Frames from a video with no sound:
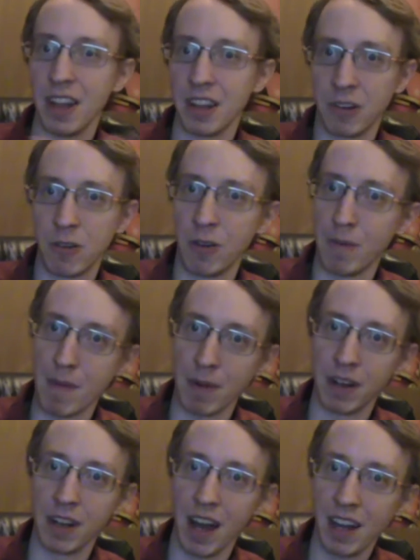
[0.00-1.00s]
another crew
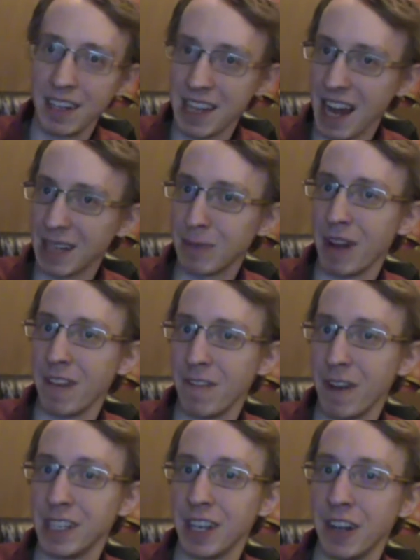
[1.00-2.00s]
member got attacked by a
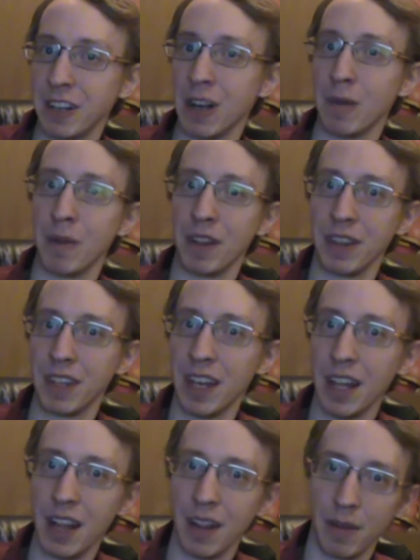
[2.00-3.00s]
facehugger, but
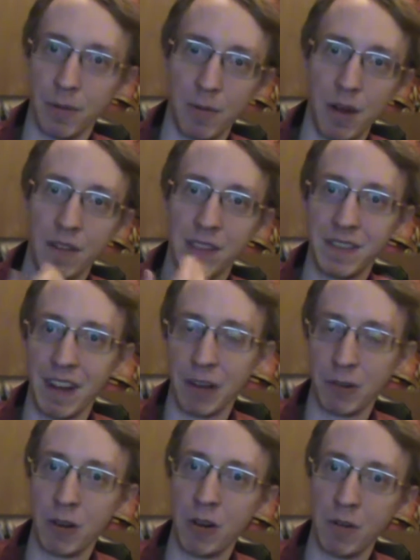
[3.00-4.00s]
one of his
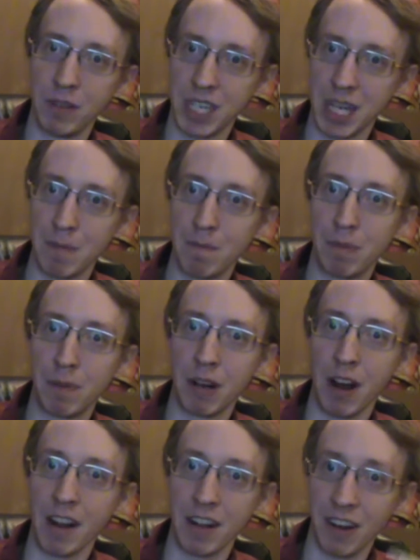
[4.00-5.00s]
fellow crew did
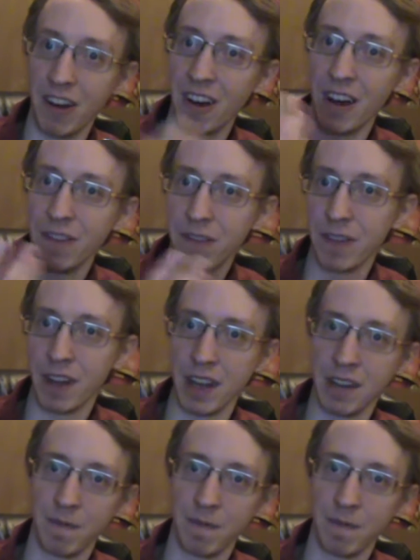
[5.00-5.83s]
pry it off,